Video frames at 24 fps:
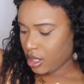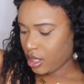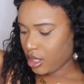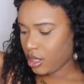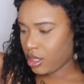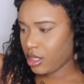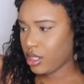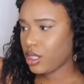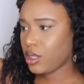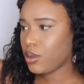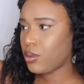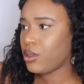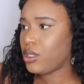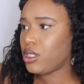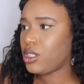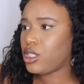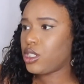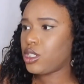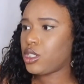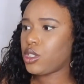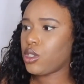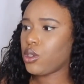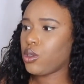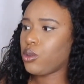This one is
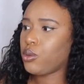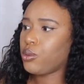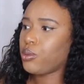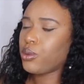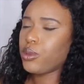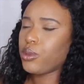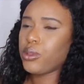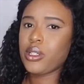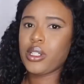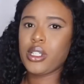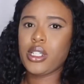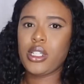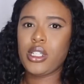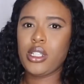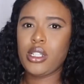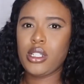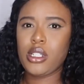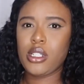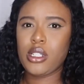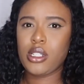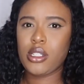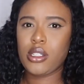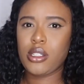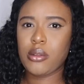so pretty.
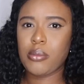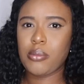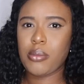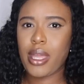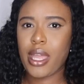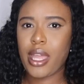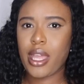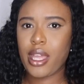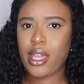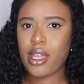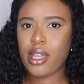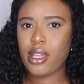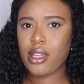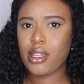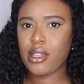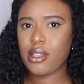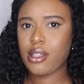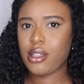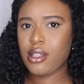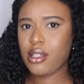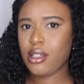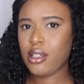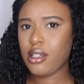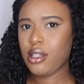The back.
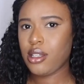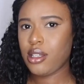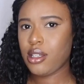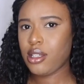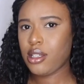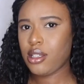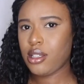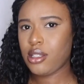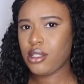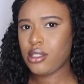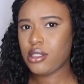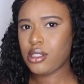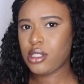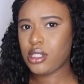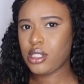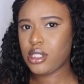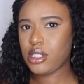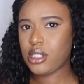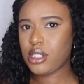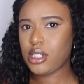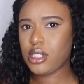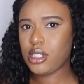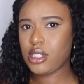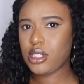
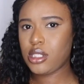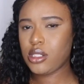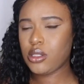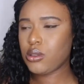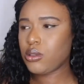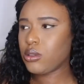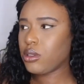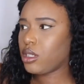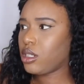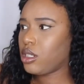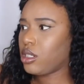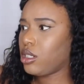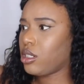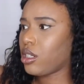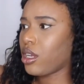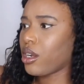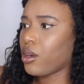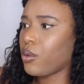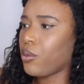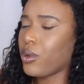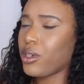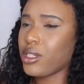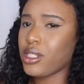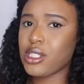Just silk. I can
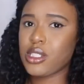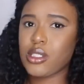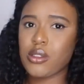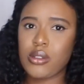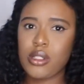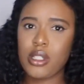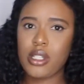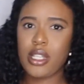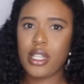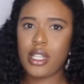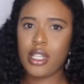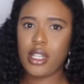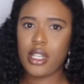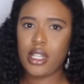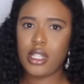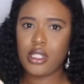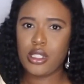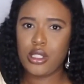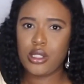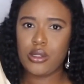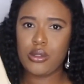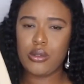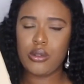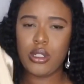wear this on a date night
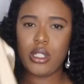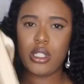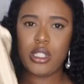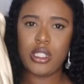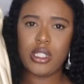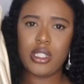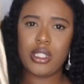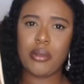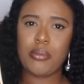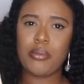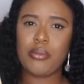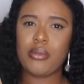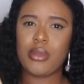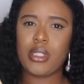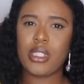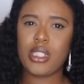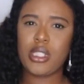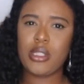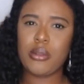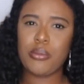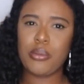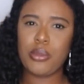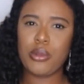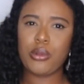too, honey. Something
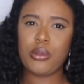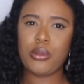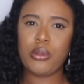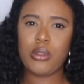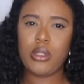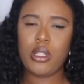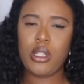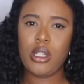simple.